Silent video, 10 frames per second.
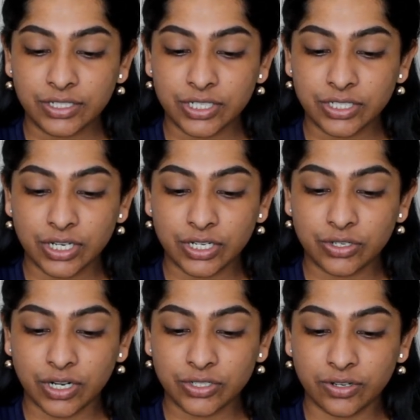just a
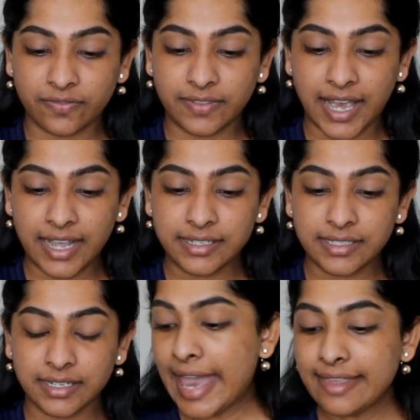dot of
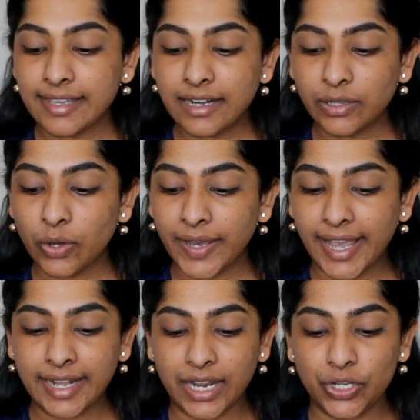that, and then I'll go
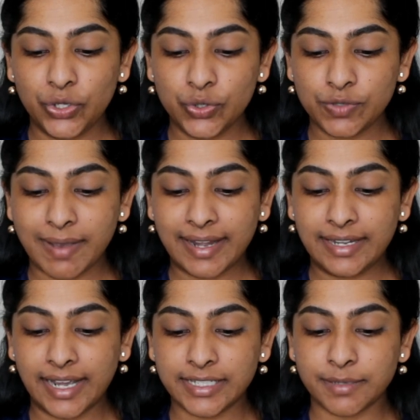ahead and use my
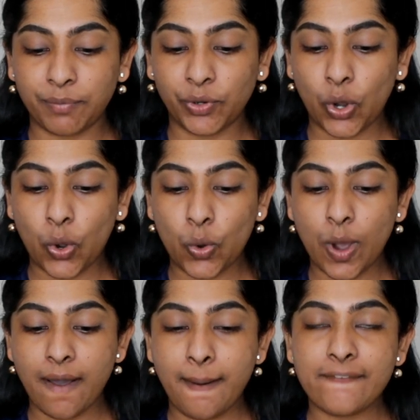NYX
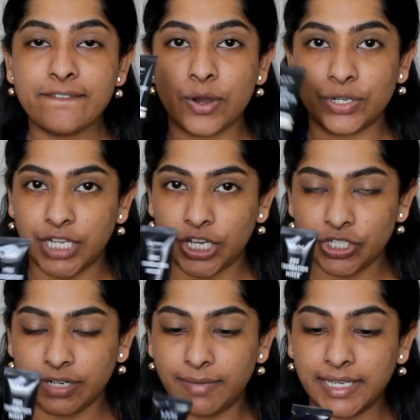Pro
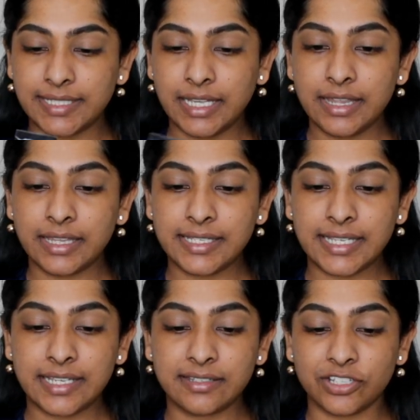Foundation Mixer. This
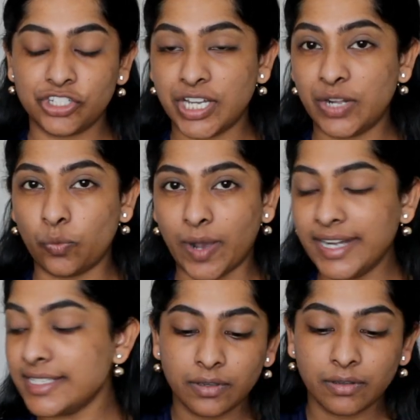is the shade White,